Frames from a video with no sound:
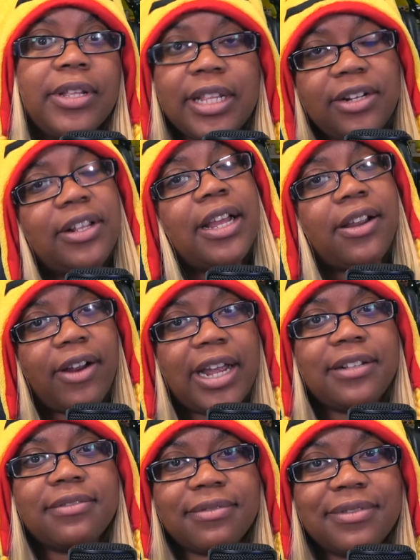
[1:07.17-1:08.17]
And then you're like, all
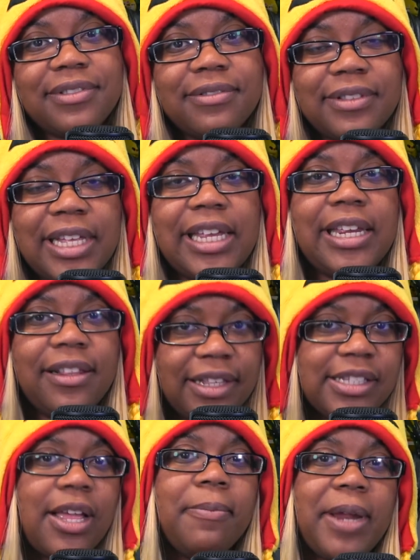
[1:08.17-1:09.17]
right, lady,
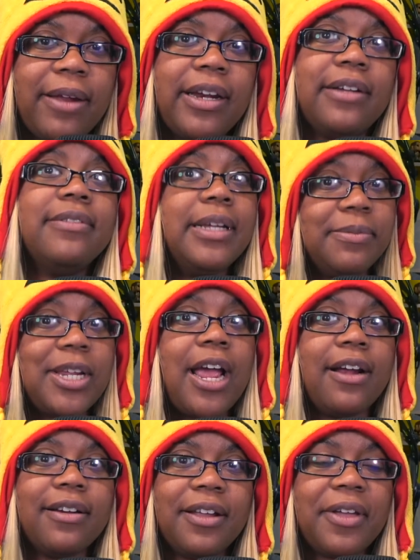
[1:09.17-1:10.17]
let's calm down now. I'm
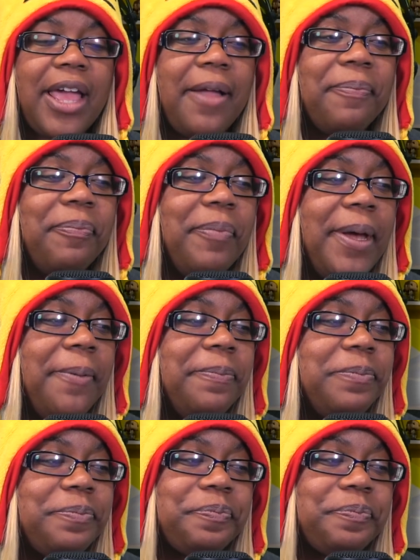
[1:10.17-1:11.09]
tired. Okay. But